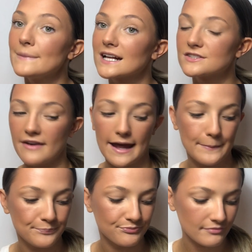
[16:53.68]
biggest fear.
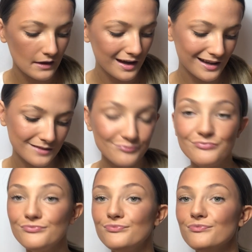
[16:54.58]

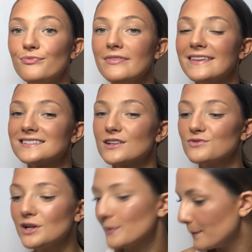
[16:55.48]
This sounds
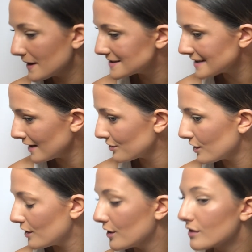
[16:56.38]
really weird when I say it
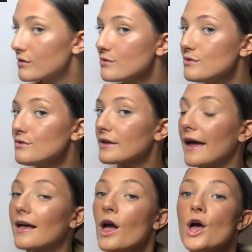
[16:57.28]
though.
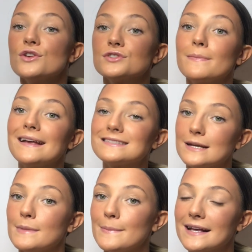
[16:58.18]
Okay, so
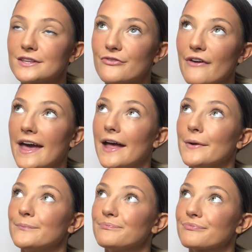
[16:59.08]
basically my biggest
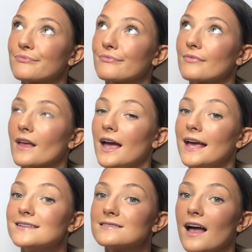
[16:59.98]
fear
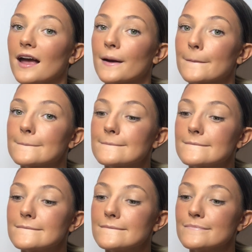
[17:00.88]
is like
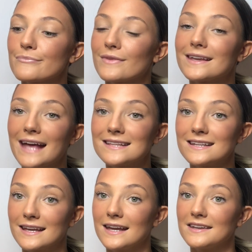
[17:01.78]

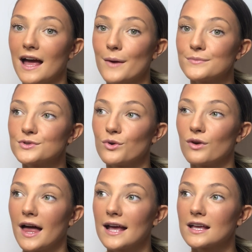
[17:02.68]
getting kidnapped or
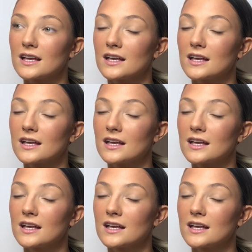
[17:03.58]
like